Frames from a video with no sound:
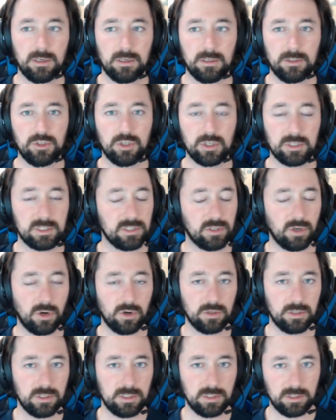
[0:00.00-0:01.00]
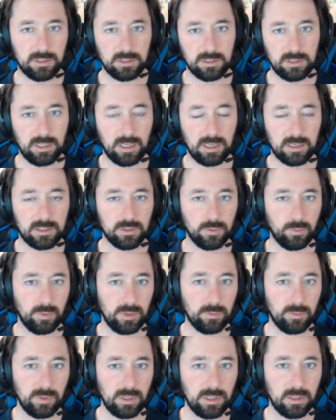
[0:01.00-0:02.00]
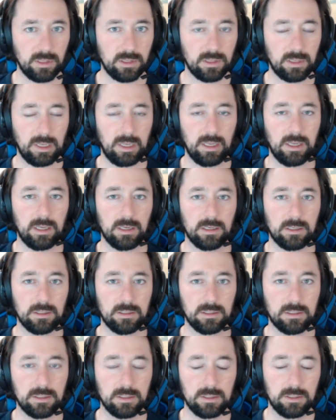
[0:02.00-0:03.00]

just as hard to get to win with, and